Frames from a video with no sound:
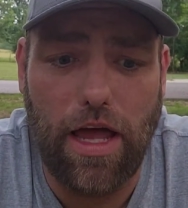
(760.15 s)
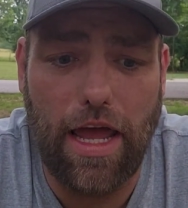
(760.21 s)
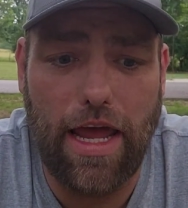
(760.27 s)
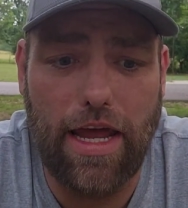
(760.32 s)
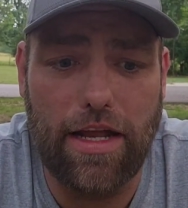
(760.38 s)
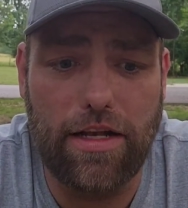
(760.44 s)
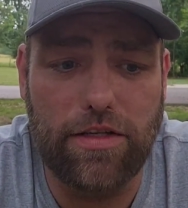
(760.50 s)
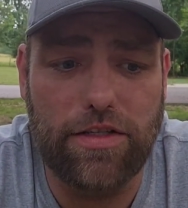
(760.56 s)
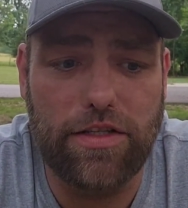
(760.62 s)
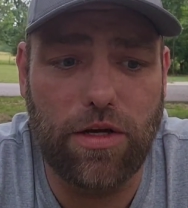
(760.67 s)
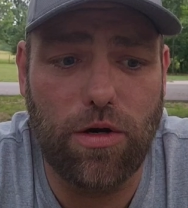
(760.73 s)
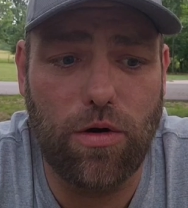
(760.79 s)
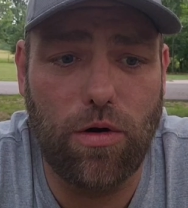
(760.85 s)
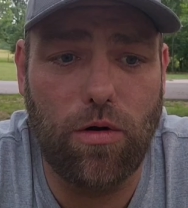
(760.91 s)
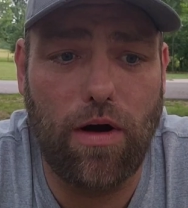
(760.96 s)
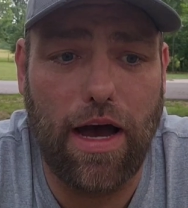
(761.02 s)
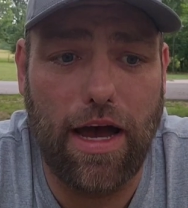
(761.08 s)
And
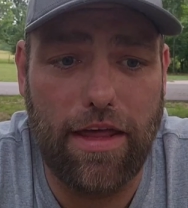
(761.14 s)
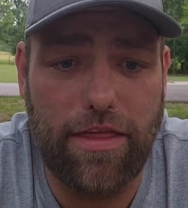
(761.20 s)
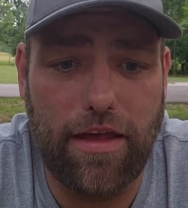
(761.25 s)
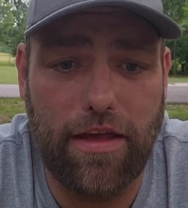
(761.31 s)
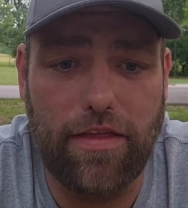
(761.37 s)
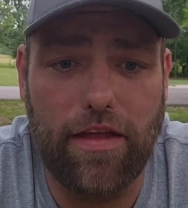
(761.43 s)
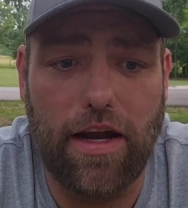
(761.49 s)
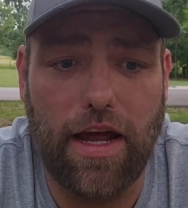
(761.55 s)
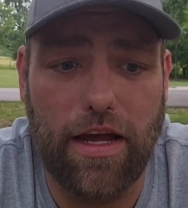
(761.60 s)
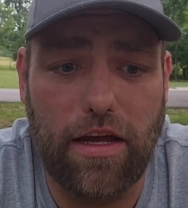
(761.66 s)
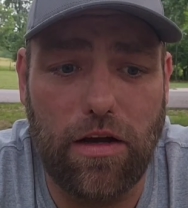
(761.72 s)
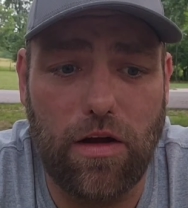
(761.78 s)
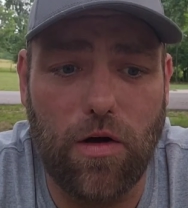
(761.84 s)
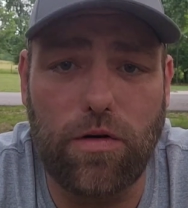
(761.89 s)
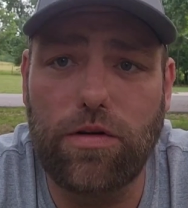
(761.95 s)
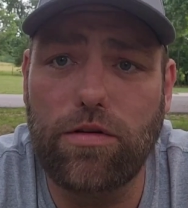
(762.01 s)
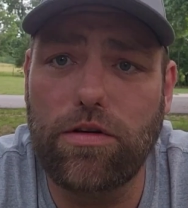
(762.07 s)
so I think that I can
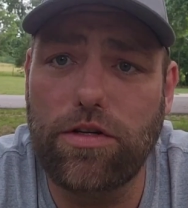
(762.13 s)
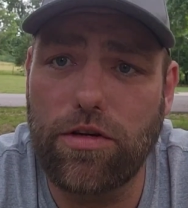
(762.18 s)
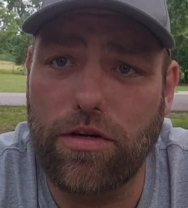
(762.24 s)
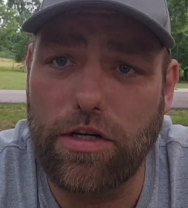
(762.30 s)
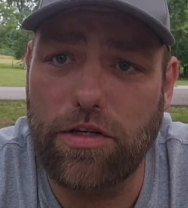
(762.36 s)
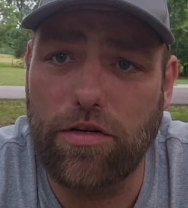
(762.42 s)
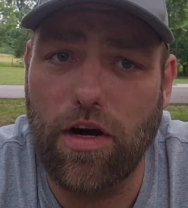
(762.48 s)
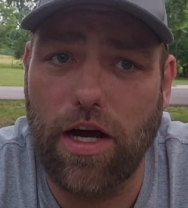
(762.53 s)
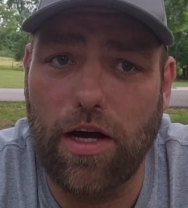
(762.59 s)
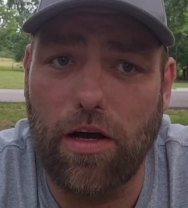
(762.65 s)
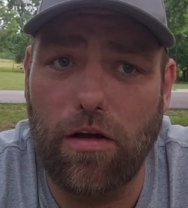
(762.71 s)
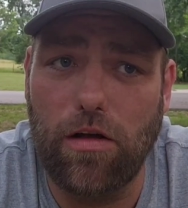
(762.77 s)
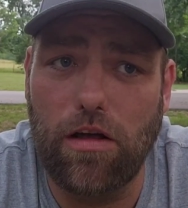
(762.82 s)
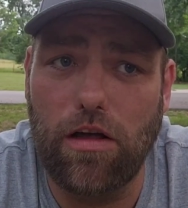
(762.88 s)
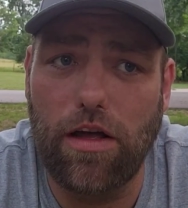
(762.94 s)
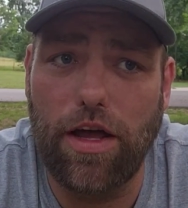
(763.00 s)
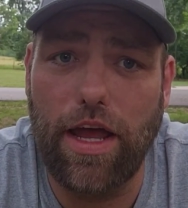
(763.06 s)
go to a jury trial